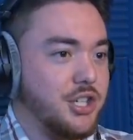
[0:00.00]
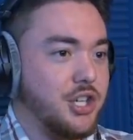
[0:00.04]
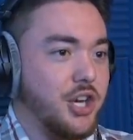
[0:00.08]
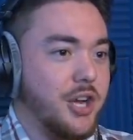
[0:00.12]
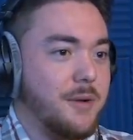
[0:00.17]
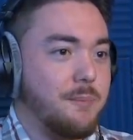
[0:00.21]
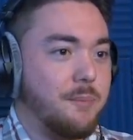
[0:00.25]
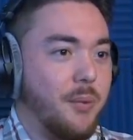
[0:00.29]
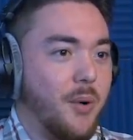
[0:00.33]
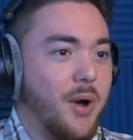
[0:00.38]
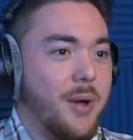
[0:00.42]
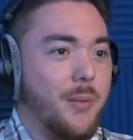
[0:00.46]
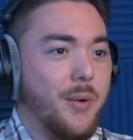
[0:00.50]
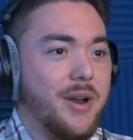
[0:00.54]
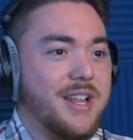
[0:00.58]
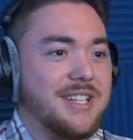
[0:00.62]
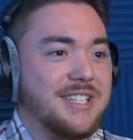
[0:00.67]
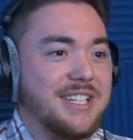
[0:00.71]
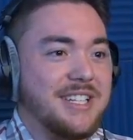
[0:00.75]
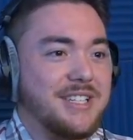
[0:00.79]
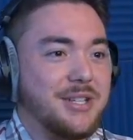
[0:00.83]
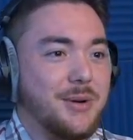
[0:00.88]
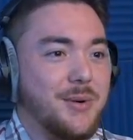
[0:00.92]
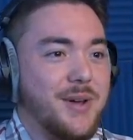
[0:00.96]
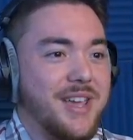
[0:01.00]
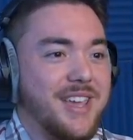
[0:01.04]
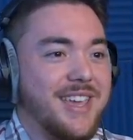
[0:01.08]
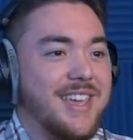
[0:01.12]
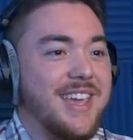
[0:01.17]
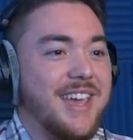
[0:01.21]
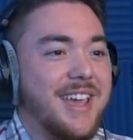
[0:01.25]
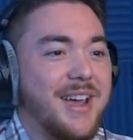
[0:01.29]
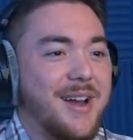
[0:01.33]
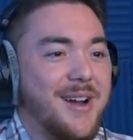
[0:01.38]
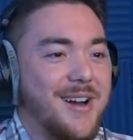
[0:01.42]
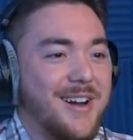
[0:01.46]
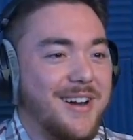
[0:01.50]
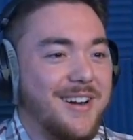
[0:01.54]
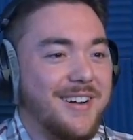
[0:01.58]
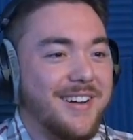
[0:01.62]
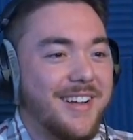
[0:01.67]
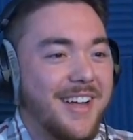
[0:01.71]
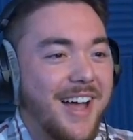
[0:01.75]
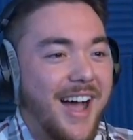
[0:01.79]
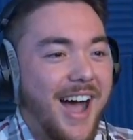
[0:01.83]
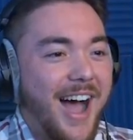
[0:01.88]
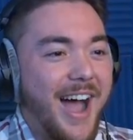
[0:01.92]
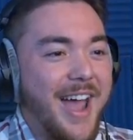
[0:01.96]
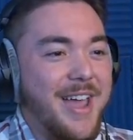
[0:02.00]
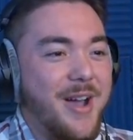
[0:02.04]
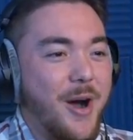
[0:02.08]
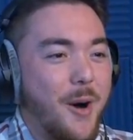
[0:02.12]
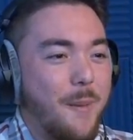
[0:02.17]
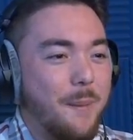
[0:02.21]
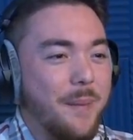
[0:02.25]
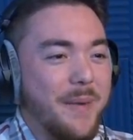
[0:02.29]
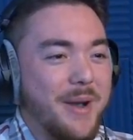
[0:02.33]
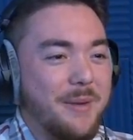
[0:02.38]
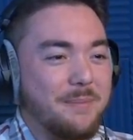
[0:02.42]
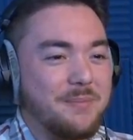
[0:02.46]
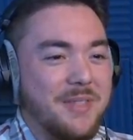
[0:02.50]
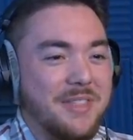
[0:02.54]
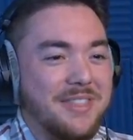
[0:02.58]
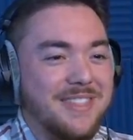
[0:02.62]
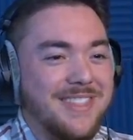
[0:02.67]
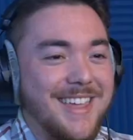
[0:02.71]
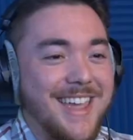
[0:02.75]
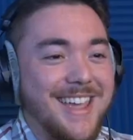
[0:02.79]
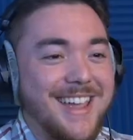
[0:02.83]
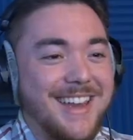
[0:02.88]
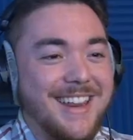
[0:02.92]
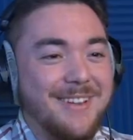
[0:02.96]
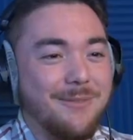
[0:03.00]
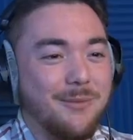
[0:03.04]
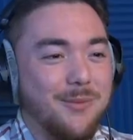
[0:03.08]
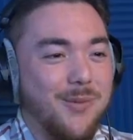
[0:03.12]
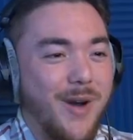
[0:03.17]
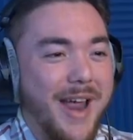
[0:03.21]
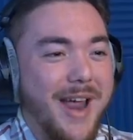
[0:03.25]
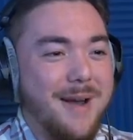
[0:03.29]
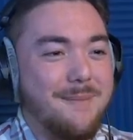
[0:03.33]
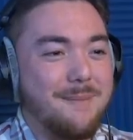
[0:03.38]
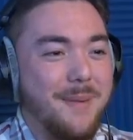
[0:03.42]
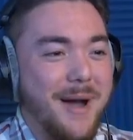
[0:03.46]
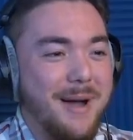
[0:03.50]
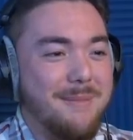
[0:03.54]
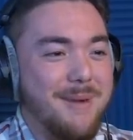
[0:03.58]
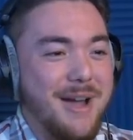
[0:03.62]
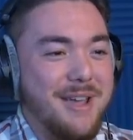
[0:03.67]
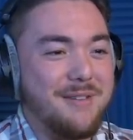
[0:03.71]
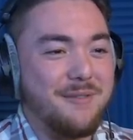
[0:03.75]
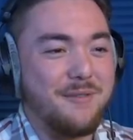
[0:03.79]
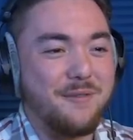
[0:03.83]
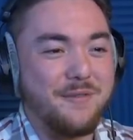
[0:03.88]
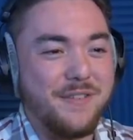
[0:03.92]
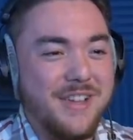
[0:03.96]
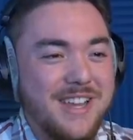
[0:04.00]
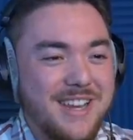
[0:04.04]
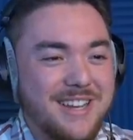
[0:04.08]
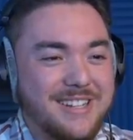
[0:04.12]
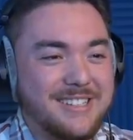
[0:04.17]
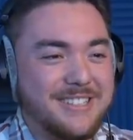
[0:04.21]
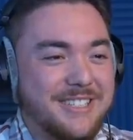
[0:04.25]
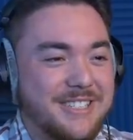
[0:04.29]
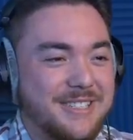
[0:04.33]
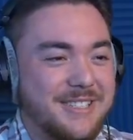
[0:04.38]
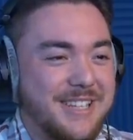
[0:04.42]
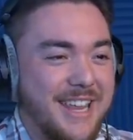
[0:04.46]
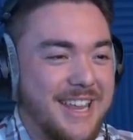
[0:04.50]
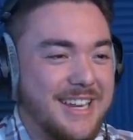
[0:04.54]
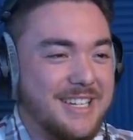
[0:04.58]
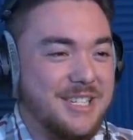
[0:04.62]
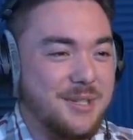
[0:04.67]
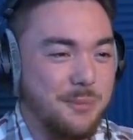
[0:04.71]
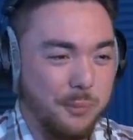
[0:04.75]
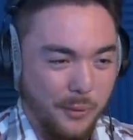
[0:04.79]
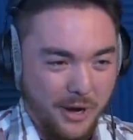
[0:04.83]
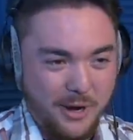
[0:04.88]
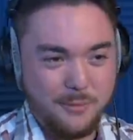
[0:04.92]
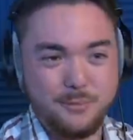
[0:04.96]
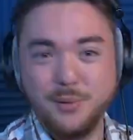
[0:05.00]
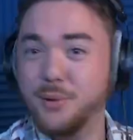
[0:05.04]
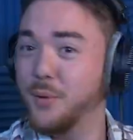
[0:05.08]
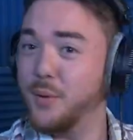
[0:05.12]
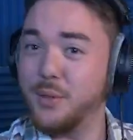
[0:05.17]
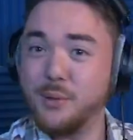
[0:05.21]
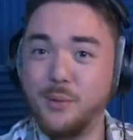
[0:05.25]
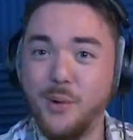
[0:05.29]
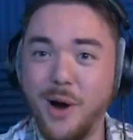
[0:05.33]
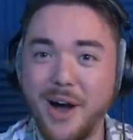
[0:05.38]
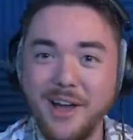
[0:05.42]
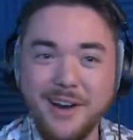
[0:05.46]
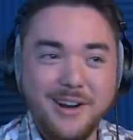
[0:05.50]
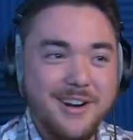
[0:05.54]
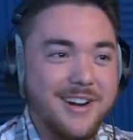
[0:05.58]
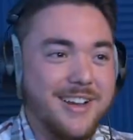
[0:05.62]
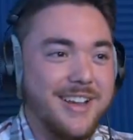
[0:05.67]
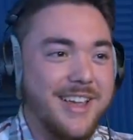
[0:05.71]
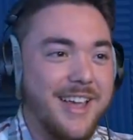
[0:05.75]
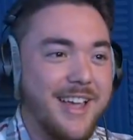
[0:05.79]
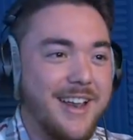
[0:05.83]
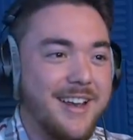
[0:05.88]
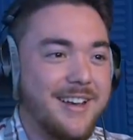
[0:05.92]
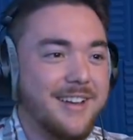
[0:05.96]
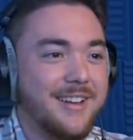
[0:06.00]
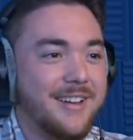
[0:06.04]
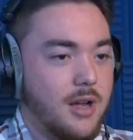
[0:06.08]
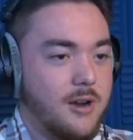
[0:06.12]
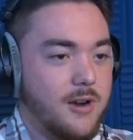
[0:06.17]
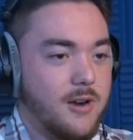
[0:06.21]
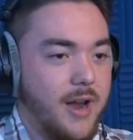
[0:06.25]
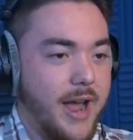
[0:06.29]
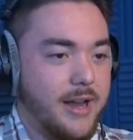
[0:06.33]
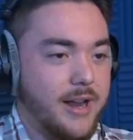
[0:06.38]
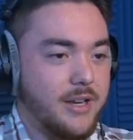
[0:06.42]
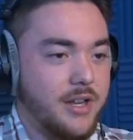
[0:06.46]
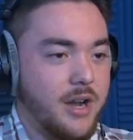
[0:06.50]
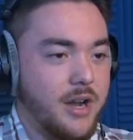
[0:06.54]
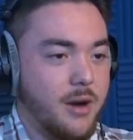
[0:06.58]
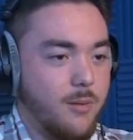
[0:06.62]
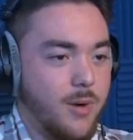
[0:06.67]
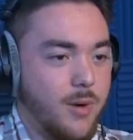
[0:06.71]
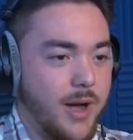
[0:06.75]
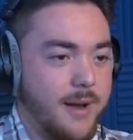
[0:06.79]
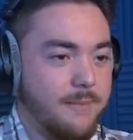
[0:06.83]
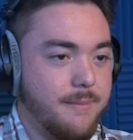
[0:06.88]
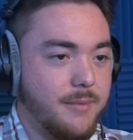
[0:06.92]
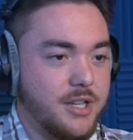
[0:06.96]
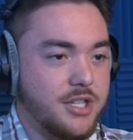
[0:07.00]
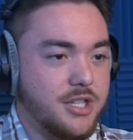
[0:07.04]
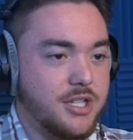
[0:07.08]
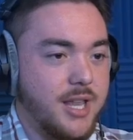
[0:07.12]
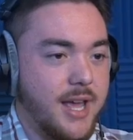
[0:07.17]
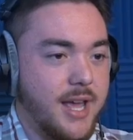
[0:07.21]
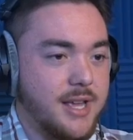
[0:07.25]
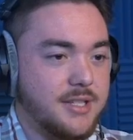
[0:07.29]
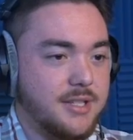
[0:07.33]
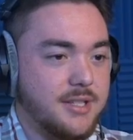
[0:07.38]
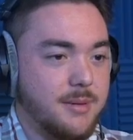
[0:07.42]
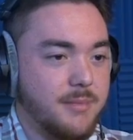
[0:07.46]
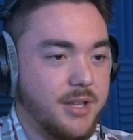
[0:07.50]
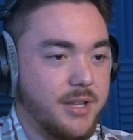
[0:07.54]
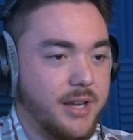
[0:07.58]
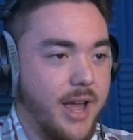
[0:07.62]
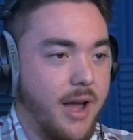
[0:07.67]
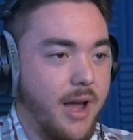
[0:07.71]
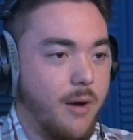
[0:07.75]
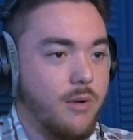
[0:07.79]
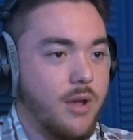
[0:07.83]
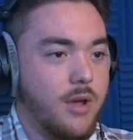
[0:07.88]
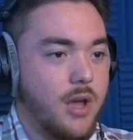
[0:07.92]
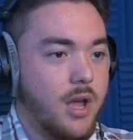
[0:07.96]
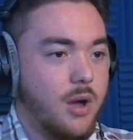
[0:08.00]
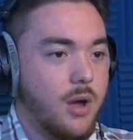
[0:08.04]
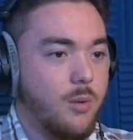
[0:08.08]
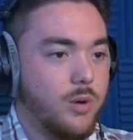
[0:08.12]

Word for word: good boy, what is he doing here? I opened up the thing and he ran by my feet and just, like, sprayed me with water again. All right, you know what? Let's test something out.